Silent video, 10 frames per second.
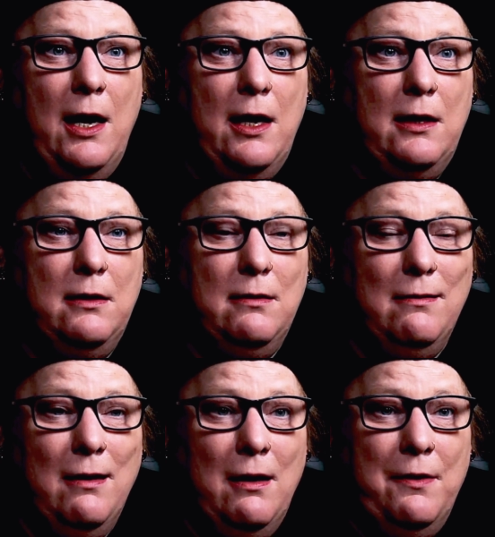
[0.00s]

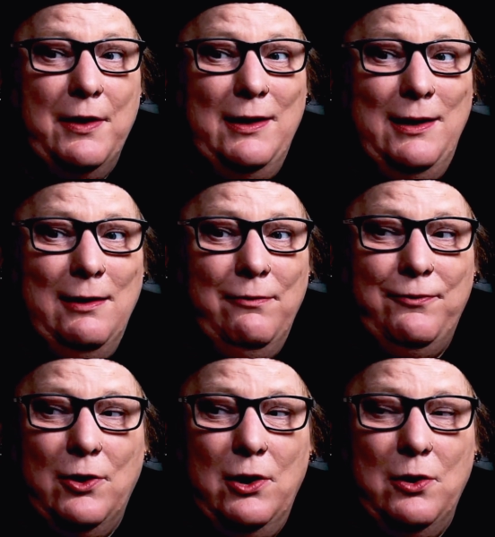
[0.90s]
and the needle
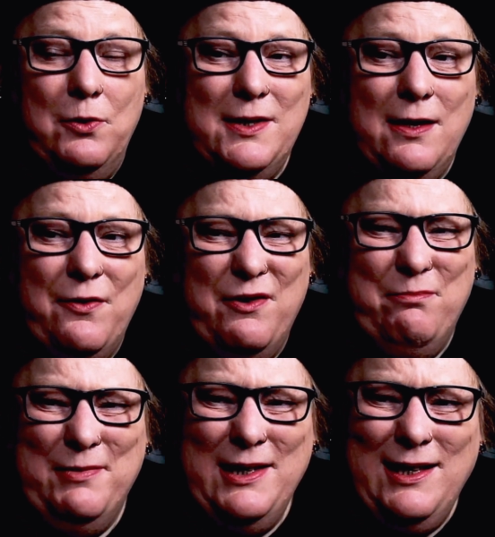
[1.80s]
follows
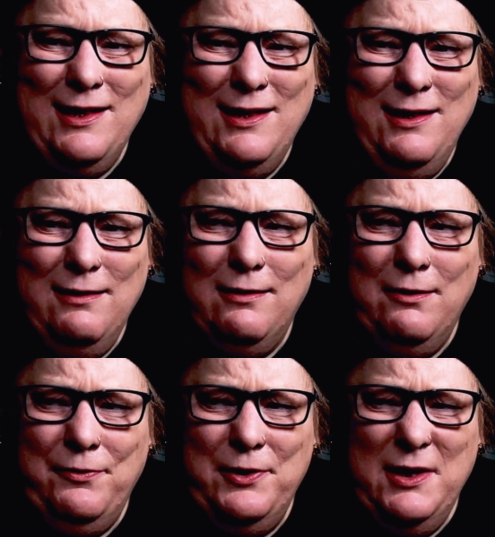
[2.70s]
the middle
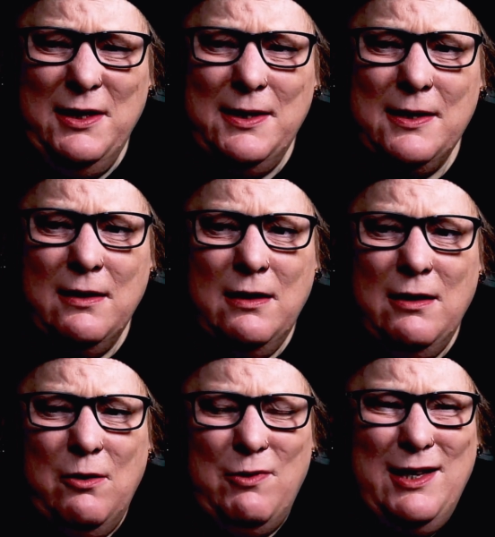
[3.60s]
of it.
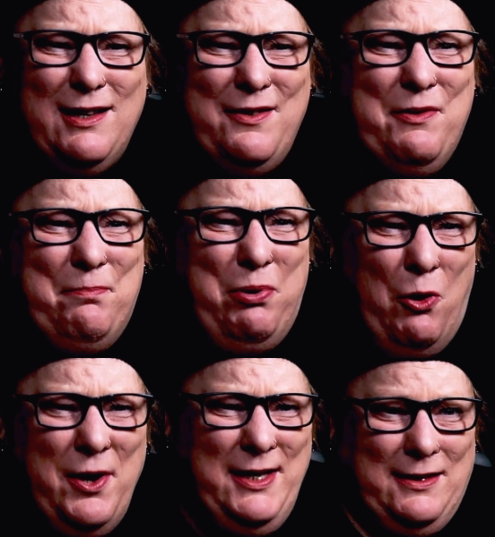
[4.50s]
Well, the
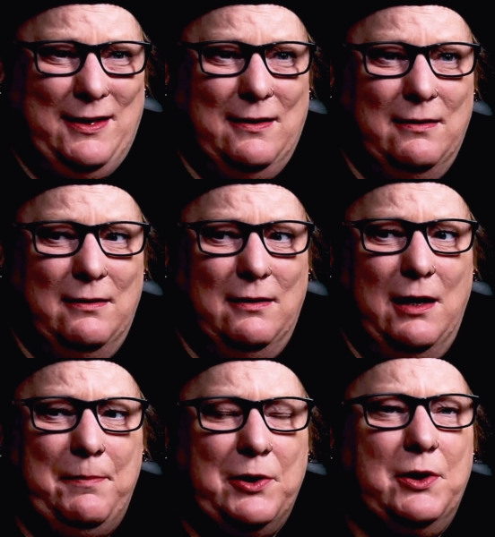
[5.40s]
point
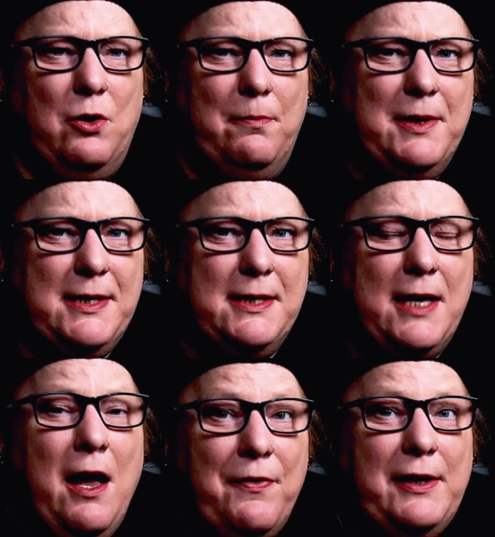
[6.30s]
about a compass
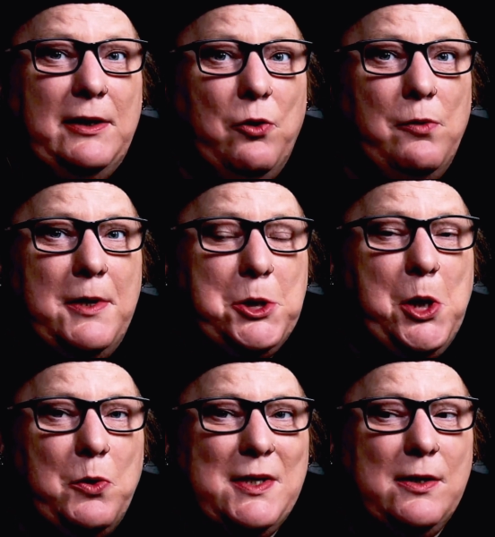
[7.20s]
is that it always
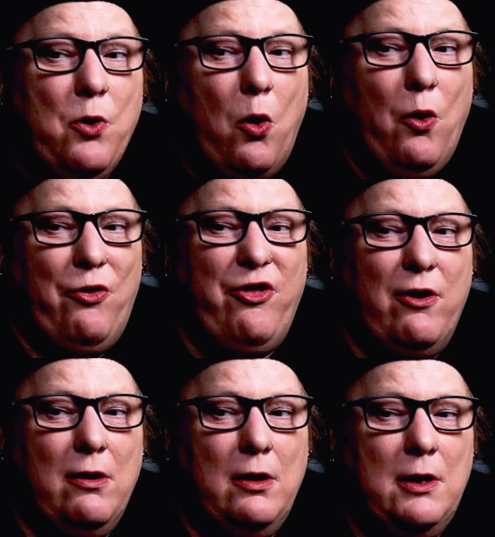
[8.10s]
shows
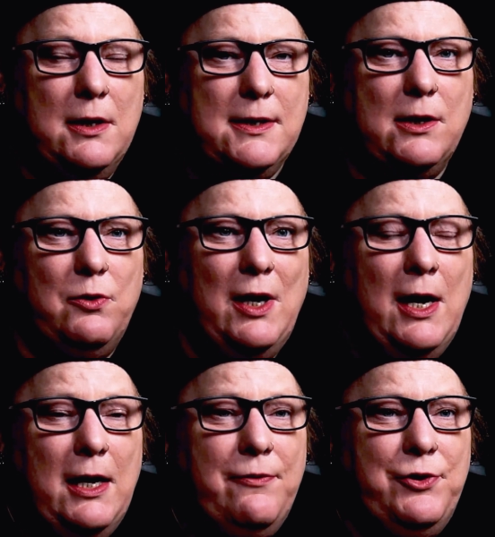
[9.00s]
north. So
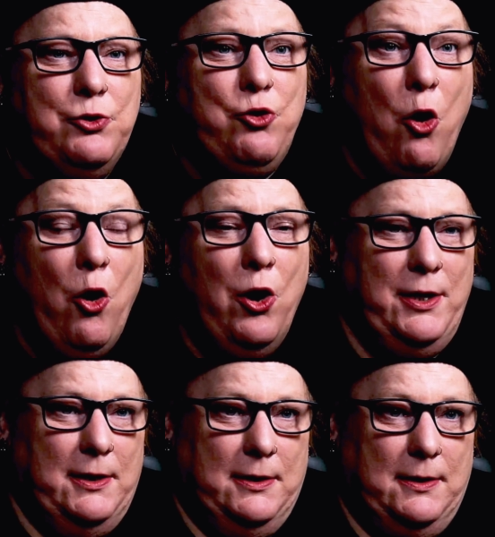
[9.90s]
if you
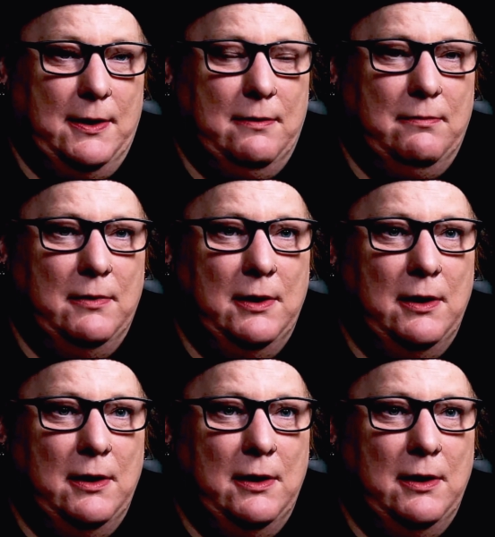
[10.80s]
turn it,